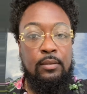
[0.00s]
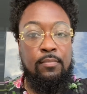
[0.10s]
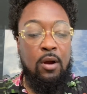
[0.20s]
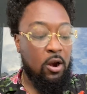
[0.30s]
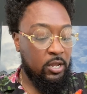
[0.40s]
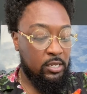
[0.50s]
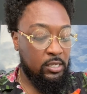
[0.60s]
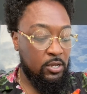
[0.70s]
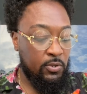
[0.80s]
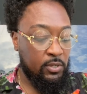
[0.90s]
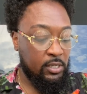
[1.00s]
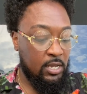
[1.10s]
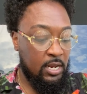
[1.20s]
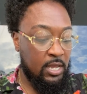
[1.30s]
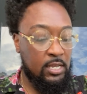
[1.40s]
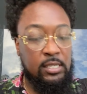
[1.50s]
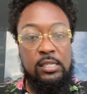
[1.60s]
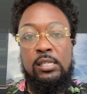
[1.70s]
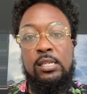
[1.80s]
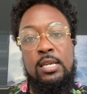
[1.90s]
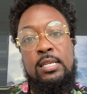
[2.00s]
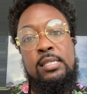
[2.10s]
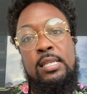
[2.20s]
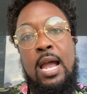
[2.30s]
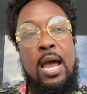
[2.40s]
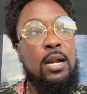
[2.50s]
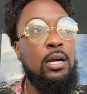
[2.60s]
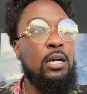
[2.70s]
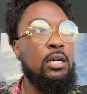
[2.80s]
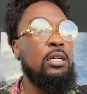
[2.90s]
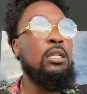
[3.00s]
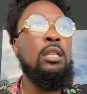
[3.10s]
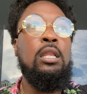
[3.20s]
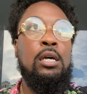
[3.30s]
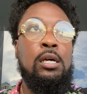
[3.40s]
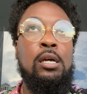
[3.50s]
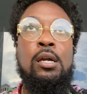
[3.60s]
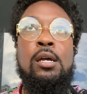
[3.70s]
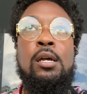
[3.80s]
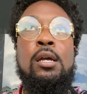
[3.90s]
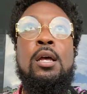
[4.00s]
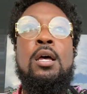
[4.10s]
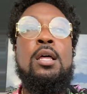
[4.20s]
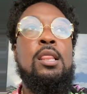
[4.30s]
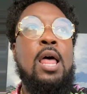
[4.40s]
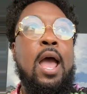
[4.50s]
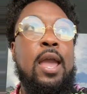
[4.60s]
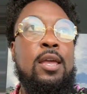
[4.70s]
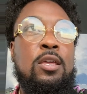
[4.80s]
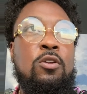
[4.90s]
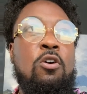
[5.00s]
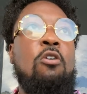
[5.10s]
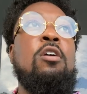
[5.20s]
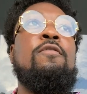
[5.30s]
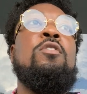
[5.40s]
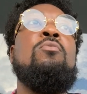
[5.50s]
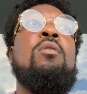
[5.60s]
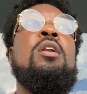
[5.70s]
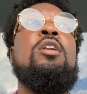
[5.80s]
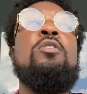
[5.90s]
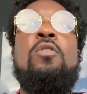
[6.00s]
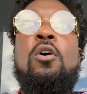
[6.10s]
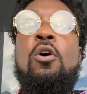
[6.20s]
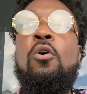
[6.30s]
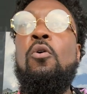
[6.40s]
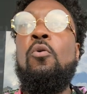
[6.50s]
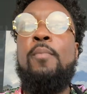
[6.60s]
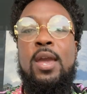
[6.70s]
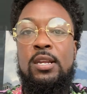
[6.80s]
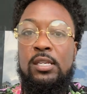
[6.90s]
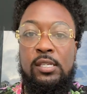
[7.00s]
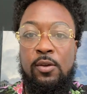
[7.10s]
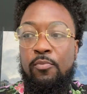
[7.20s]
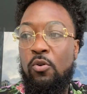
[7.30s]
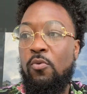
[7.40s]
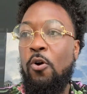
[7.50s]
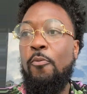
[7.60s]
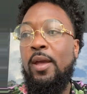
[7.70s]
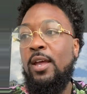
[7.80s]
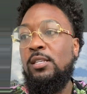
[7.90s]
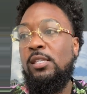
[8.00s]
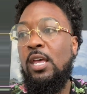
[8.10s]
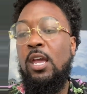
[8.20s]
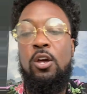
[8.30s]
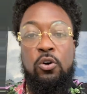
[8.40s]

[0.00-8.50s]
Marquees Houston, it's not a good look. Like, if you want to do the whole May December romance thing,